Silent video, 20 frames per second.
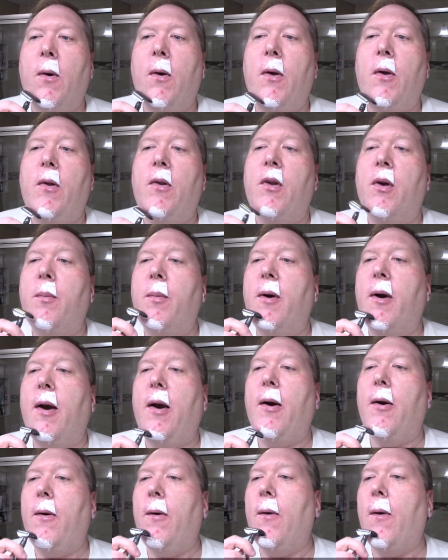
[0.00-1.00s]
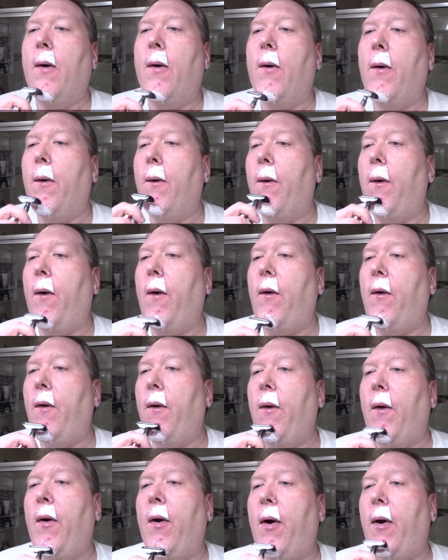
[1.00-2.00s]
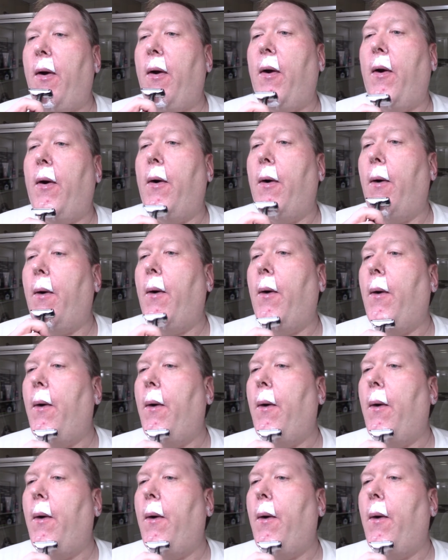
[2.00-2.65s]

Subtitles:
Is summer here or is it not here?